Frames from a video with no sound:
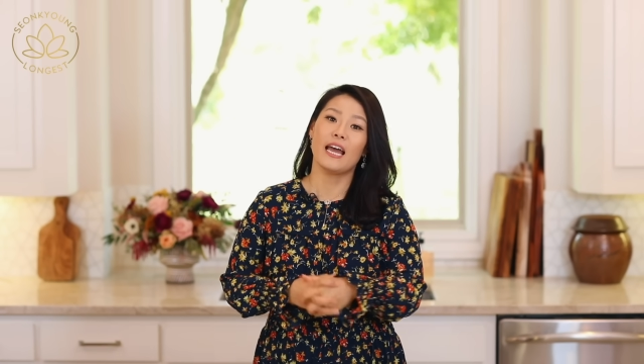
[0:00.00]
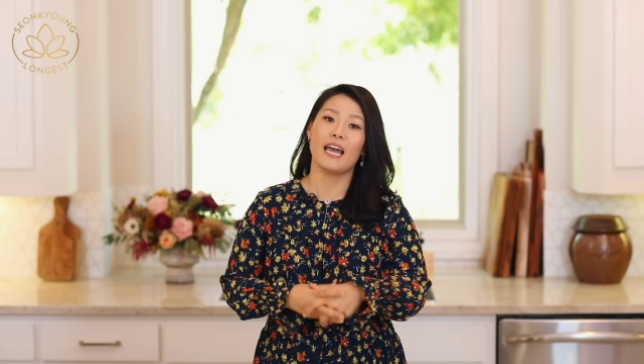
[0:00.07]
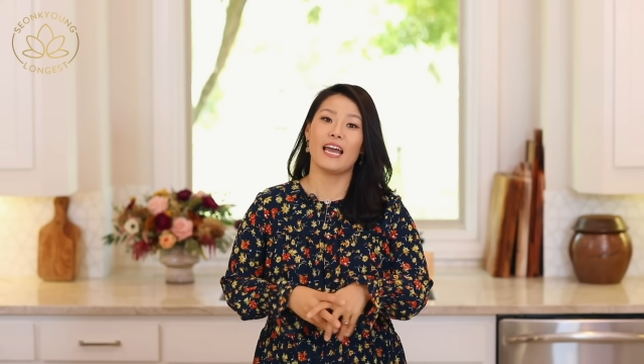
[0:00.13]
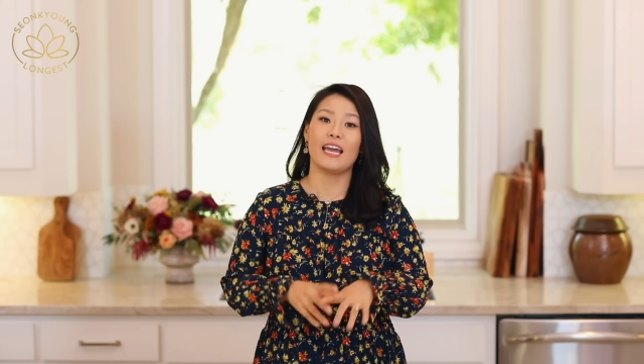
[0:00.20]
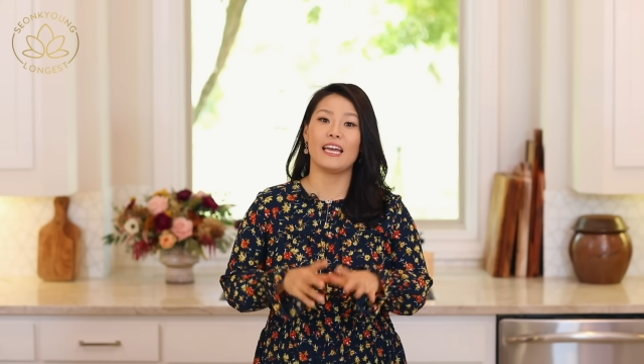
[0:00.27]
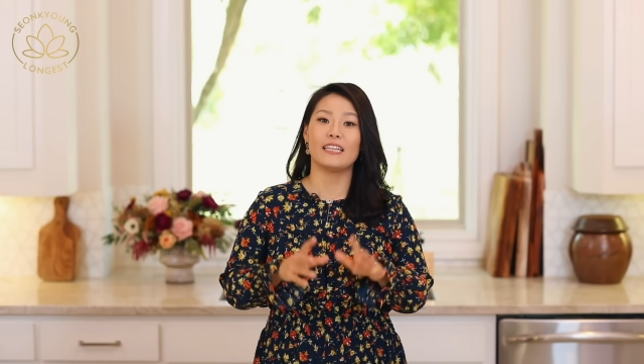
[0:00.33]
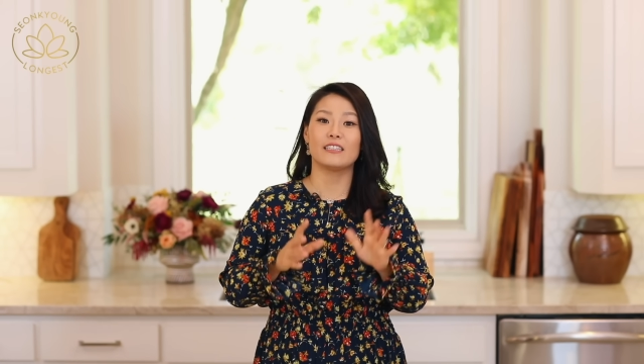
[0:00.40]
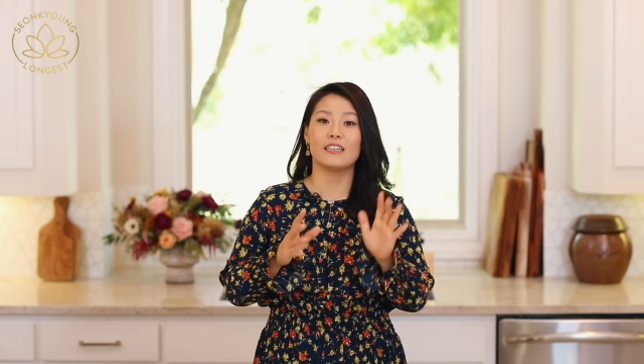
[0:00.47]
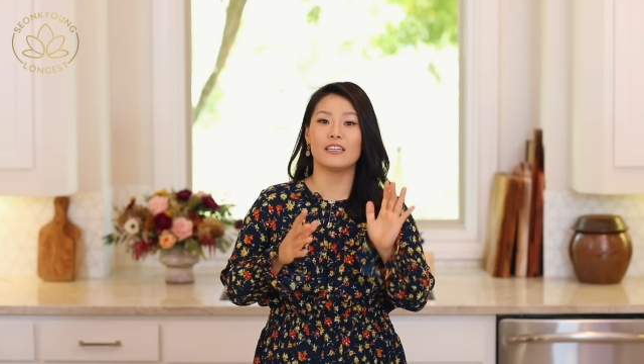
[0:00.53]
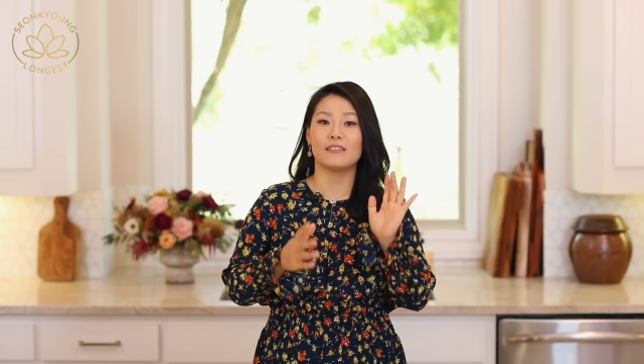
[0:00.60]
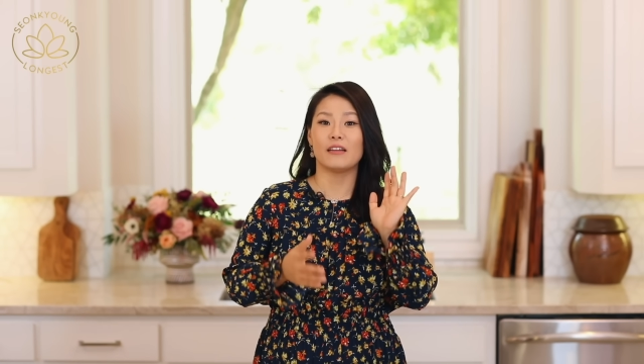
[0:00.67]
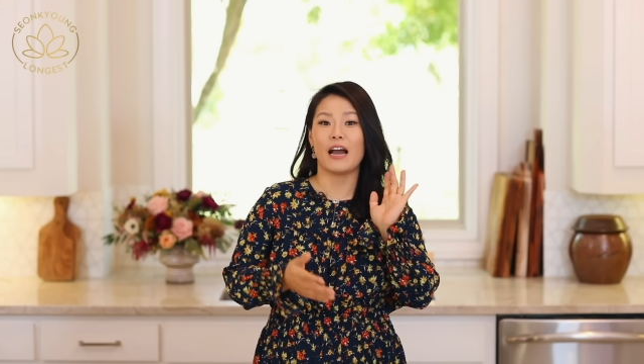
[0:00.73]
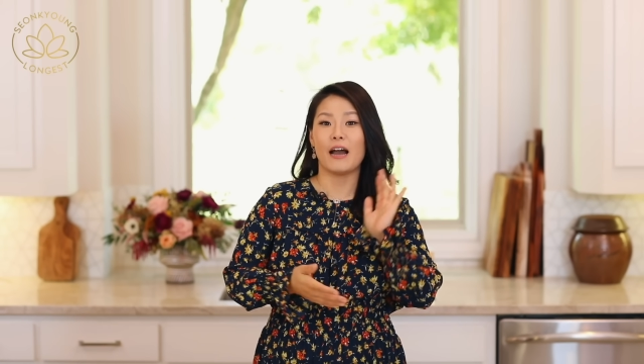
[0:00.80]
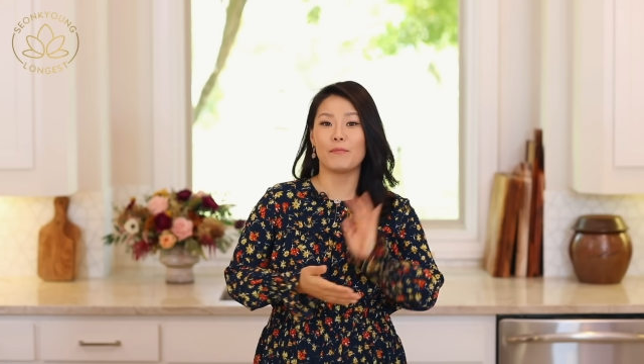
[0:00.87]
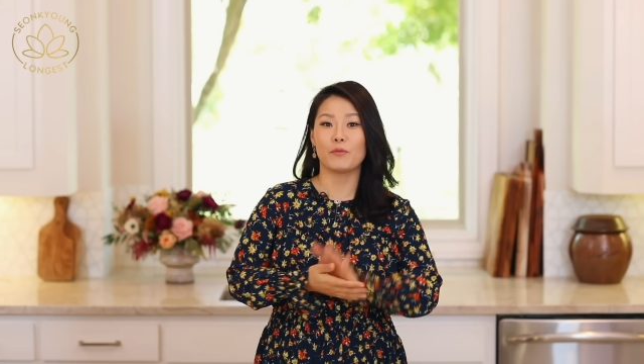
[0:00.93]
And
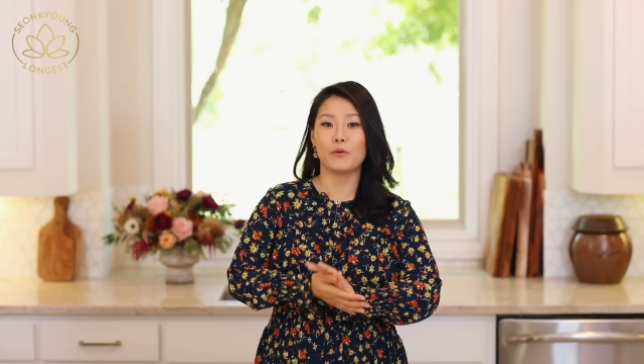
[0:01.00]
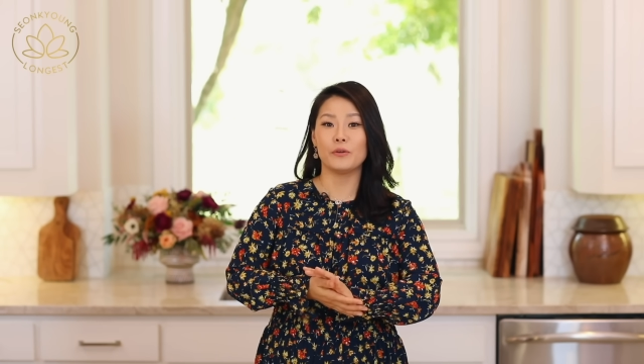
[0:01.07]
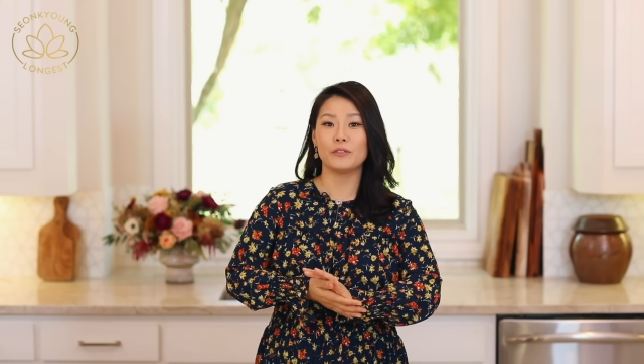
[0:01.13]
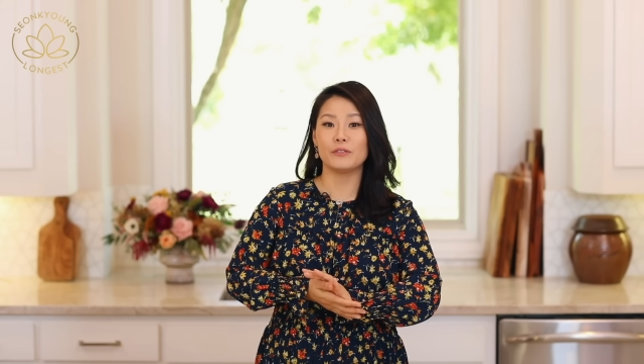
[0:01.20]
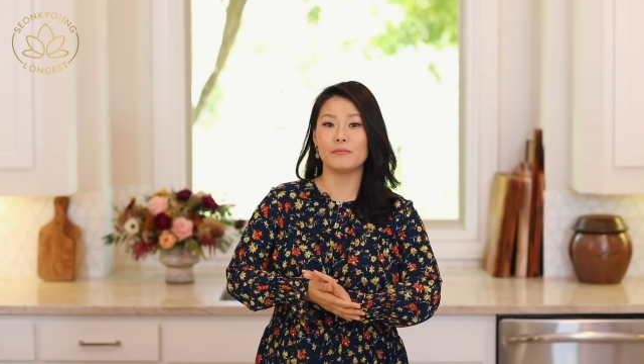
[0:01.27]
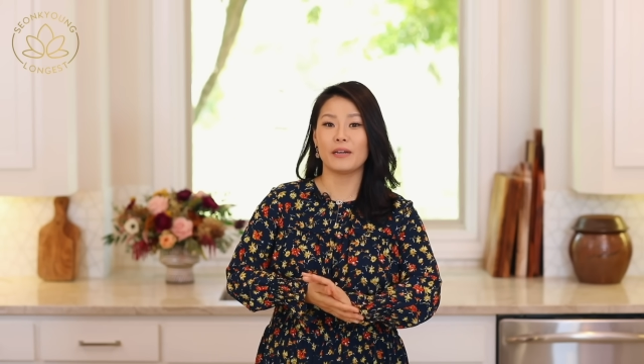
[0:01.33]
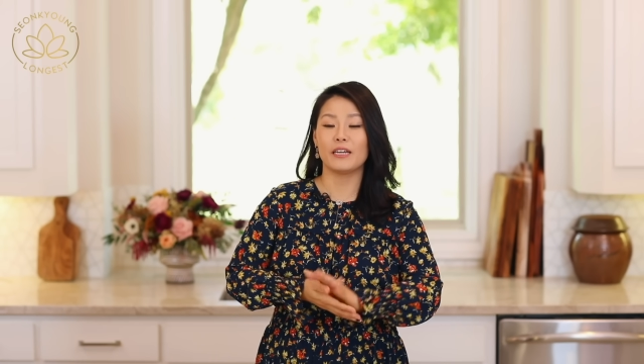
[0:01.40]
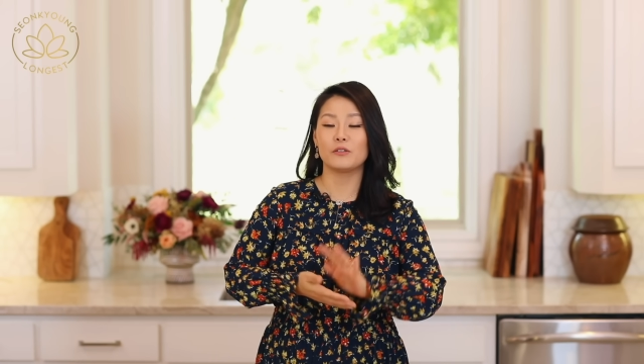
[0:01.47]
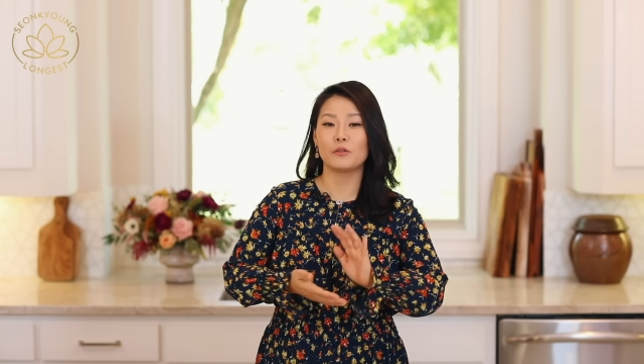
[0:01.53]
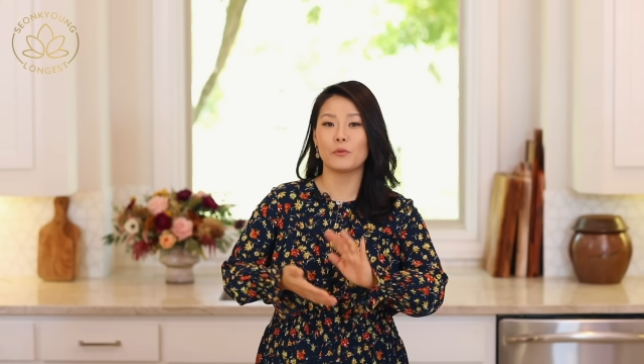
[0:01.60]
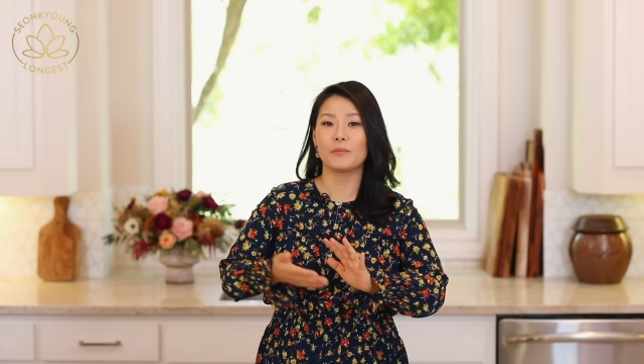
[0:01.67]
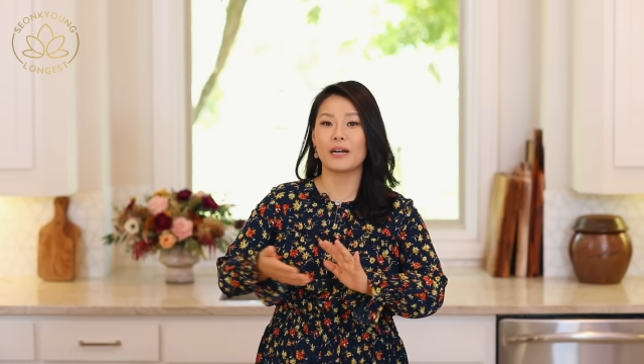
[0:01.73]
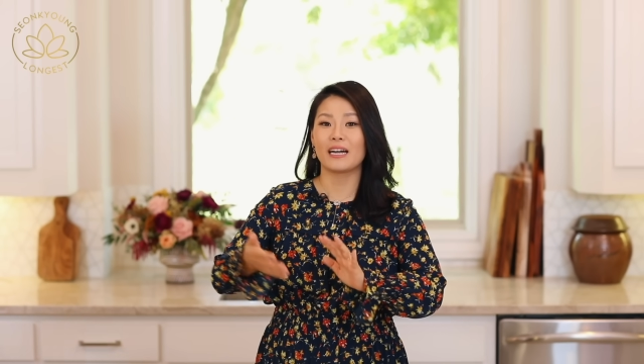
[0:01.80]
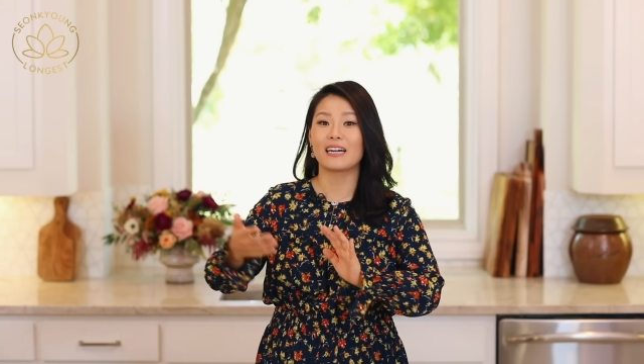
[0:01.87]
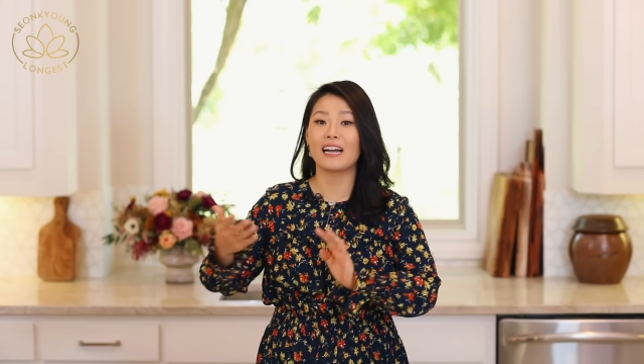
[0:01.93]
I'm going to make
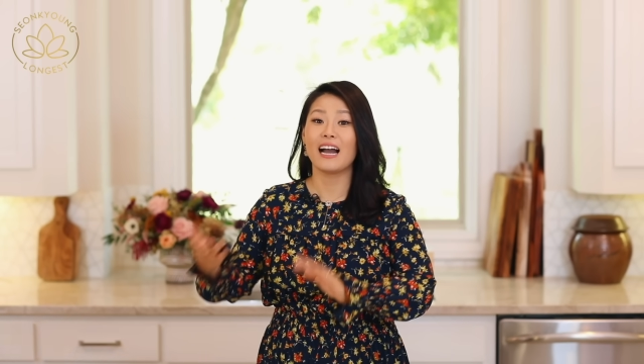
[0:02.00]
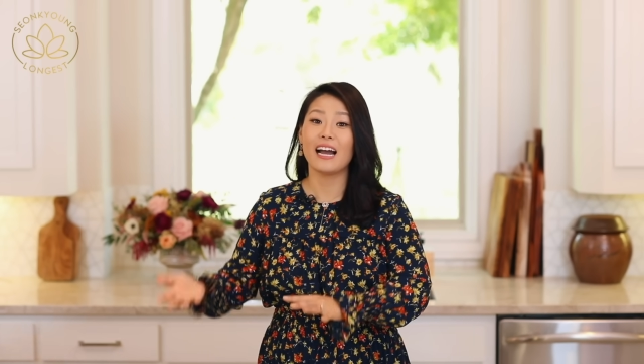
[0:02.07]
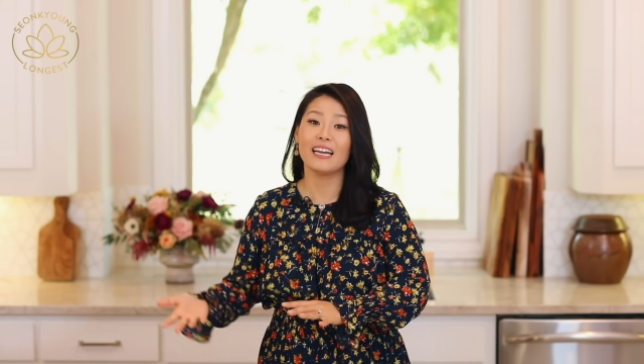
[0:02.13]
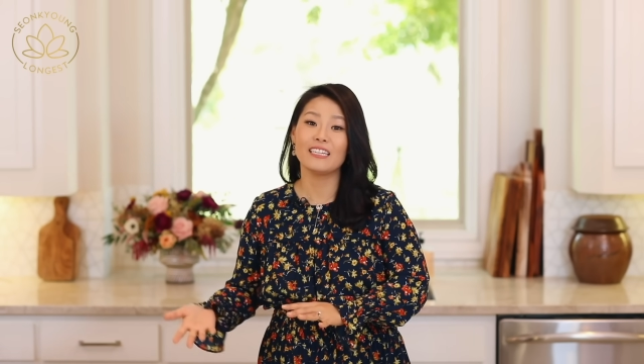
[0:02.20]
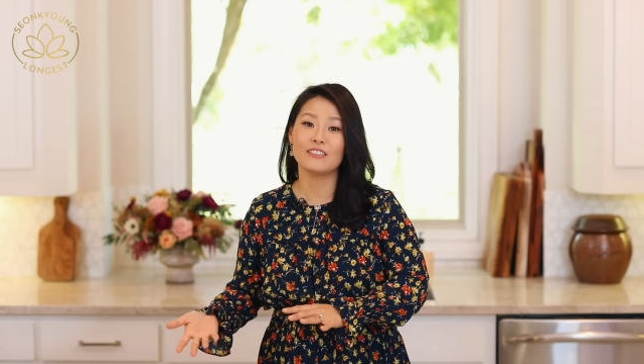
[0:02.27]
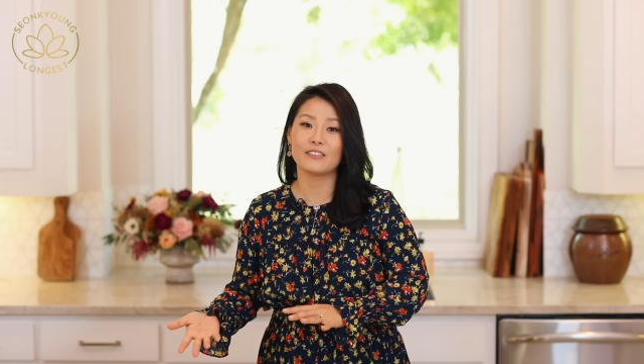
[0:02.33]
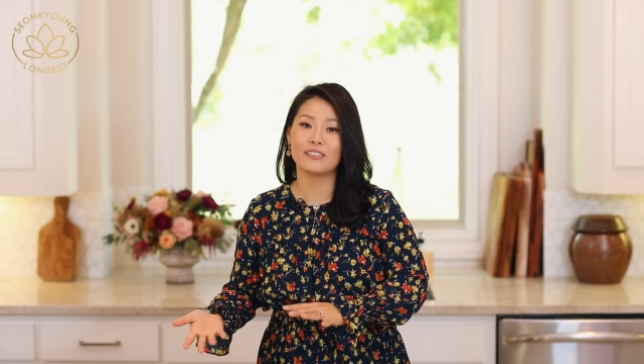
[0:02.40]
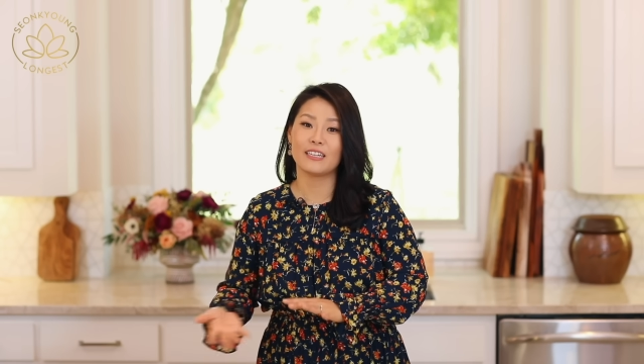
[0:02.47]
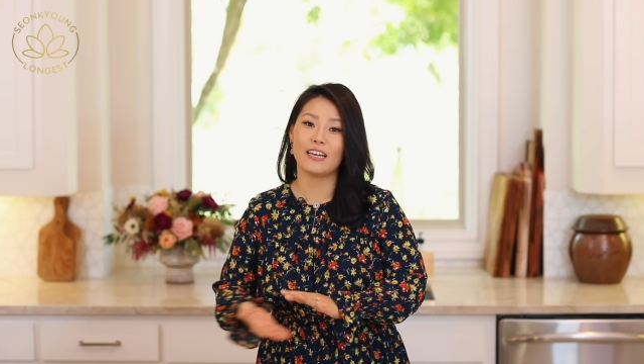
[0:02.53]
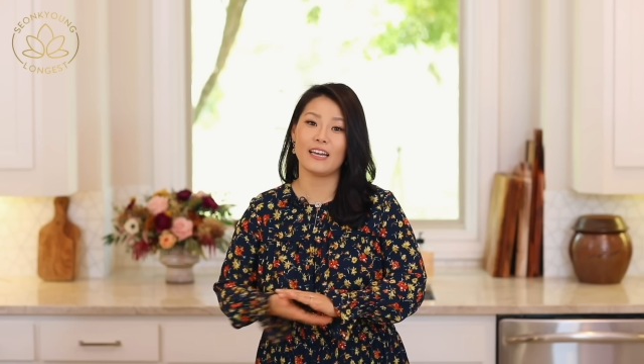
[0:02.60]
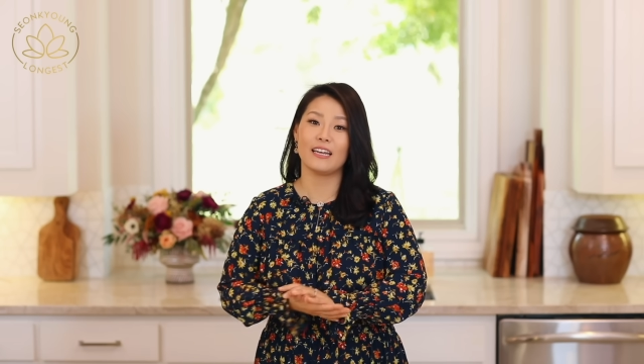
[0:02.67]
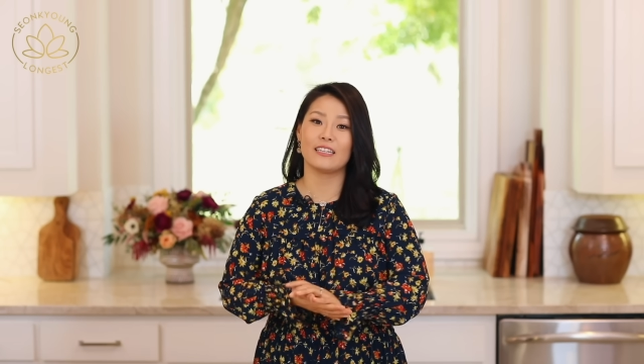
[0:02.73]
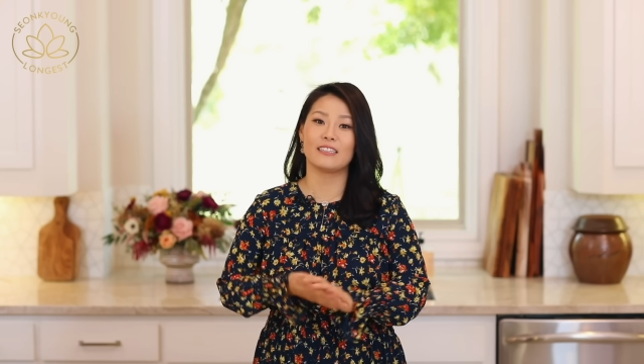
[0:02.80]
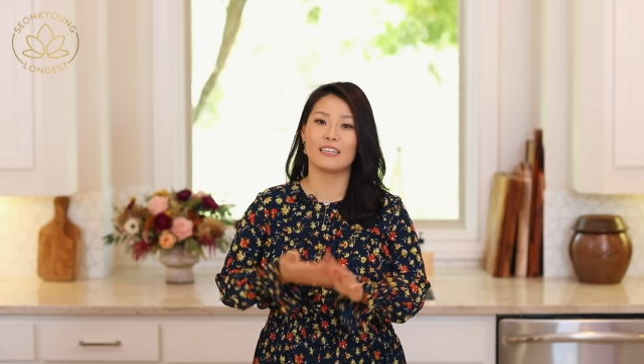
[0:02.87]
tom kha gai today.